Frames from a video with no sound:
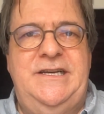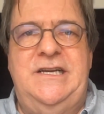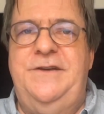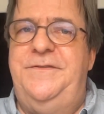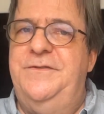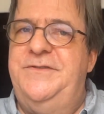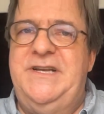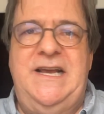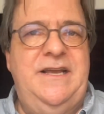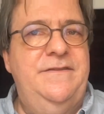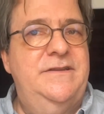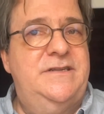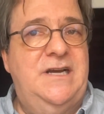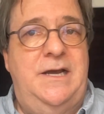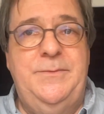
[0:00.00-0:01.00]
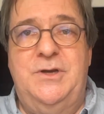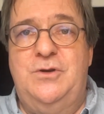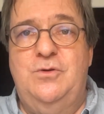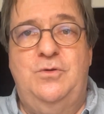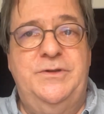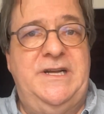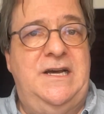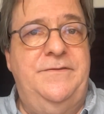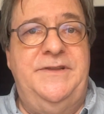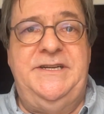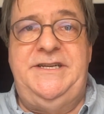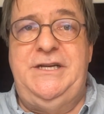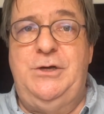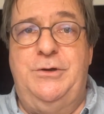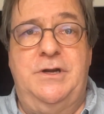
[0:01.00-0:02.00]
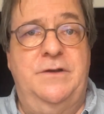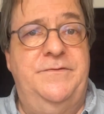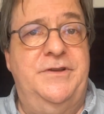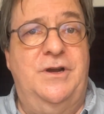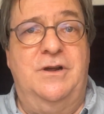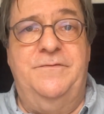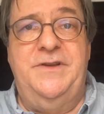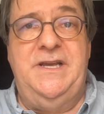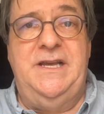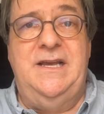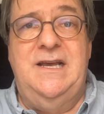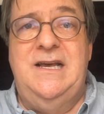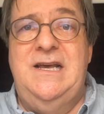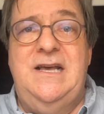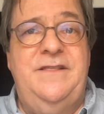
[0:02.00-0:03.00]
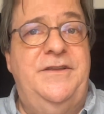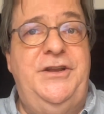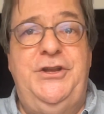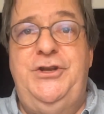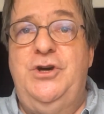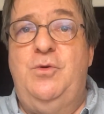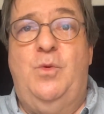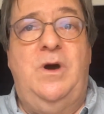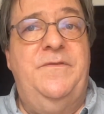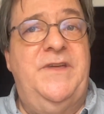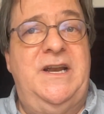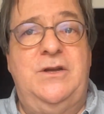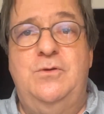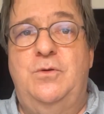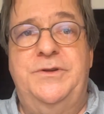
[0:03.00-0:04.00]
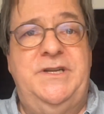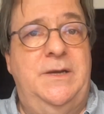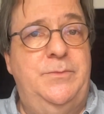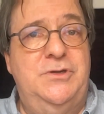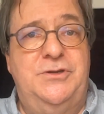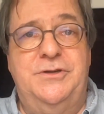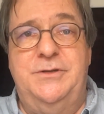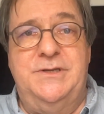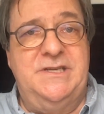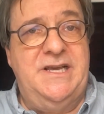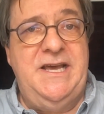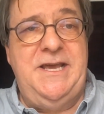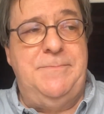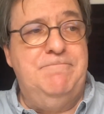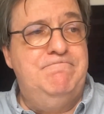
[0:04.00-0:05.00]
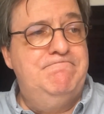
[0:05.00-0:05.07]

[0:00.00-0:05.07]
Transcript: If you've taken the time to cool down the interior of the RV, then you don't want that cool temperature to escape.